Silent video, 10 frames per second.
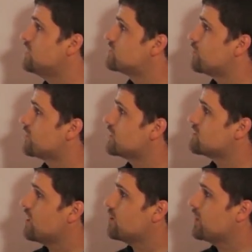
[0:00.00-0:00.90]
So what we're going
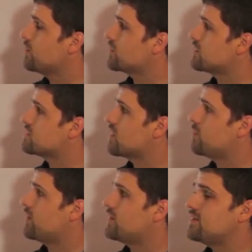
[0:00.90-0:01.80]
to talk about